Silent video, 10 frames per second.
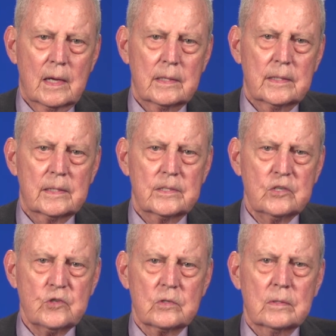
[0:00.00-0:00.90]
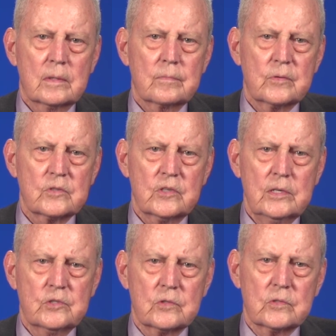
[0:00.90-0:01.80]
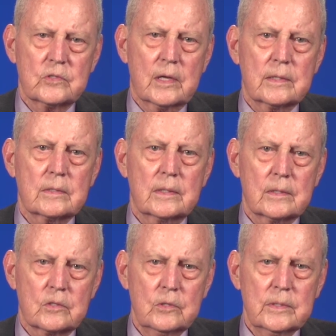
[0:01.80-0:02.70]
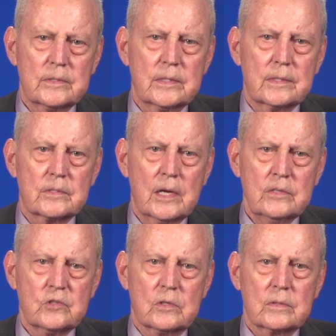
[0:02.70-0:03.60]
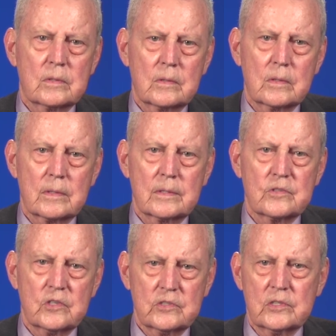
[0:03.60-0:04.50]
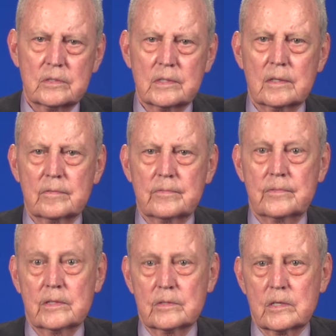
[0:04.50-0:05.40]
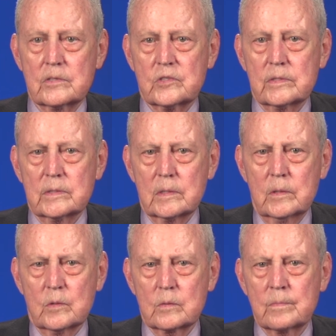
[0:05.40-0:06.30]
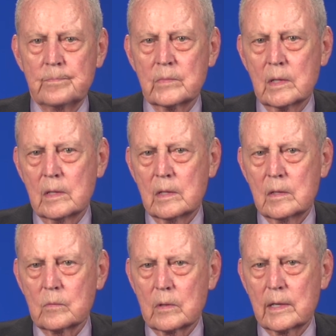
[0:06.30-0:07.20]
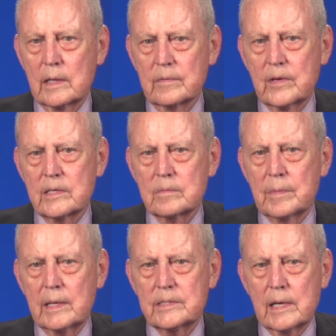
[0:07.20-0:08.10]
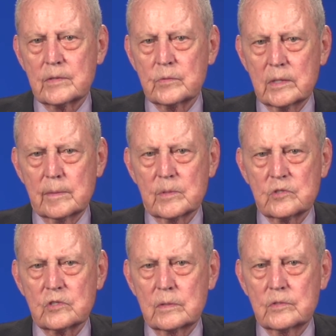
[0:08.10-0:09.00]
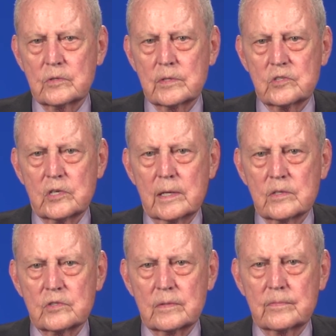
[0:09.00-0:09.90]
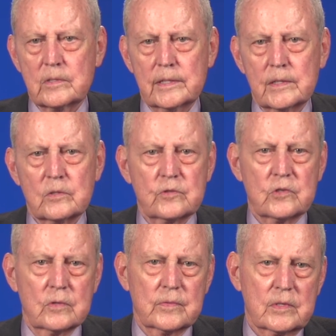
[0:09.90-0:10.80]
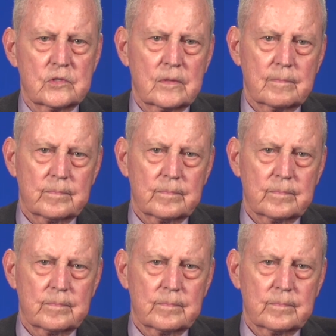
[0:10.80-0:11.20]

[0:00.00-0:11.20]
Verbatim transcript: And in addition, procedures that included the intestine or consisted of the intestine alone were elevated by tacrolimus to the status of clinical service.